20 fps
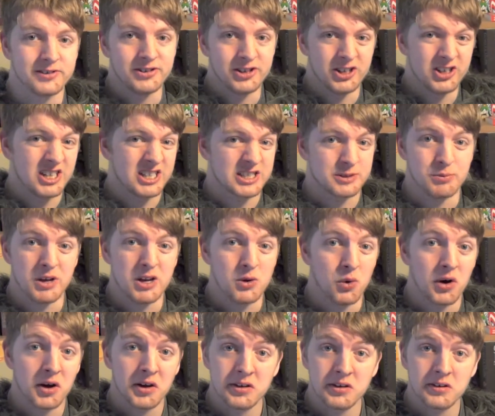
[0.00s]
Don't ask me
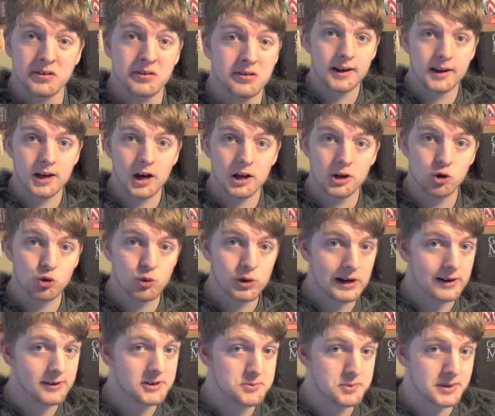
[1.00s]
why. Keanu
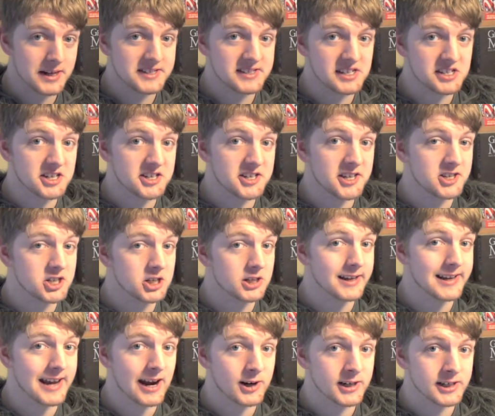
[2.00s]
Reeves plays the
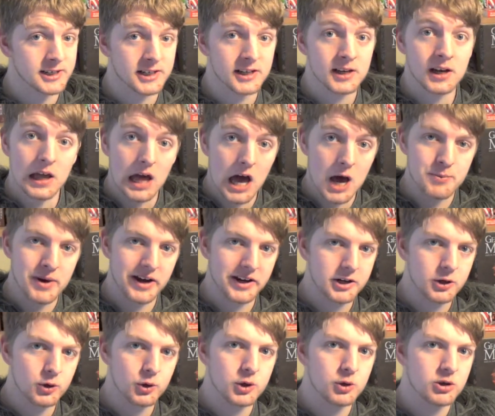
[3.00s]
titular character, a
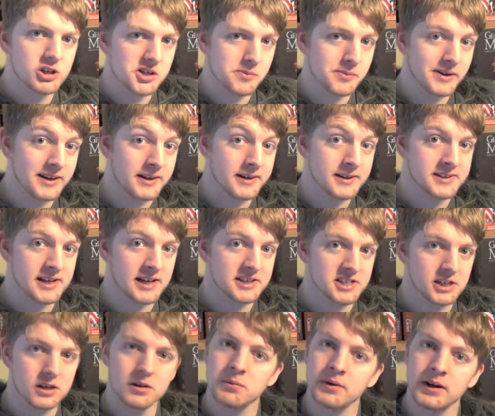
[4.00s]
man who used to be an
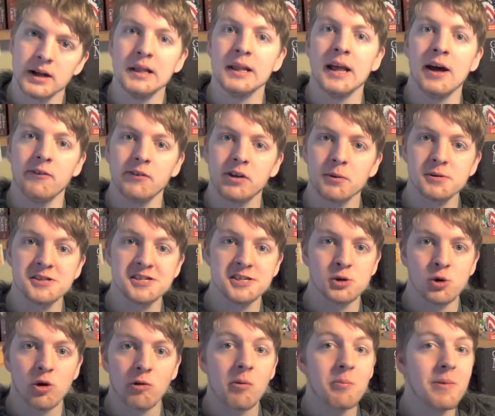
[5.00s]
assassin but left to
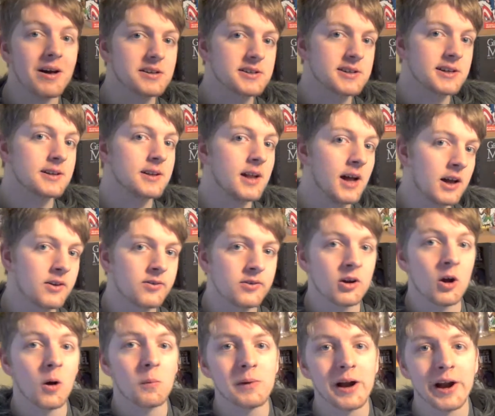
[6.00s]
pursue a romantic life
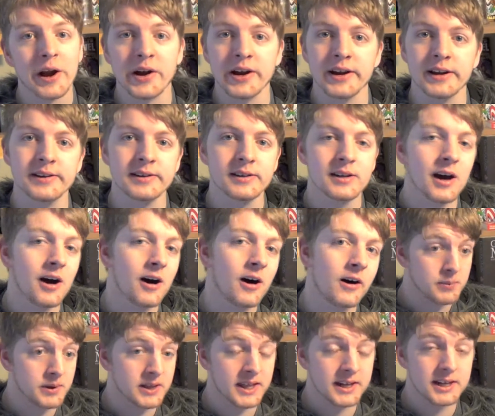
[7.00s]
and got married.
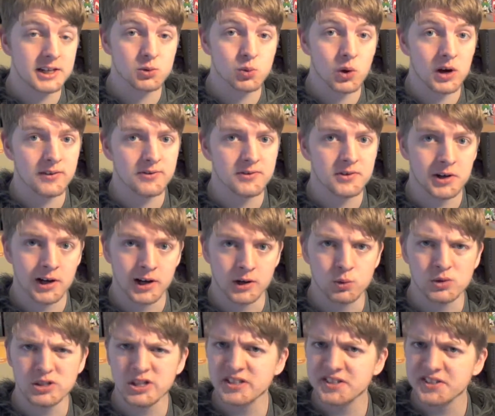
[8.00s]
Oh, but then his wife
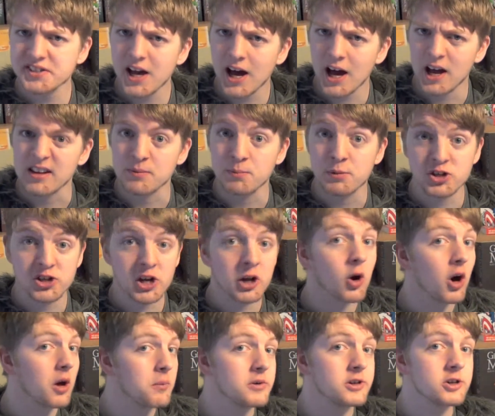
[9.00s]
died, which is sad, but she
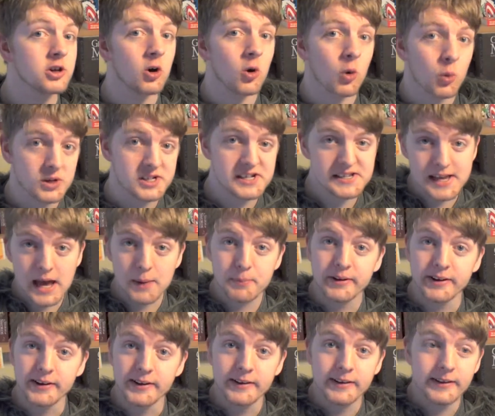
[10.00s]
got him a dog, which is happy.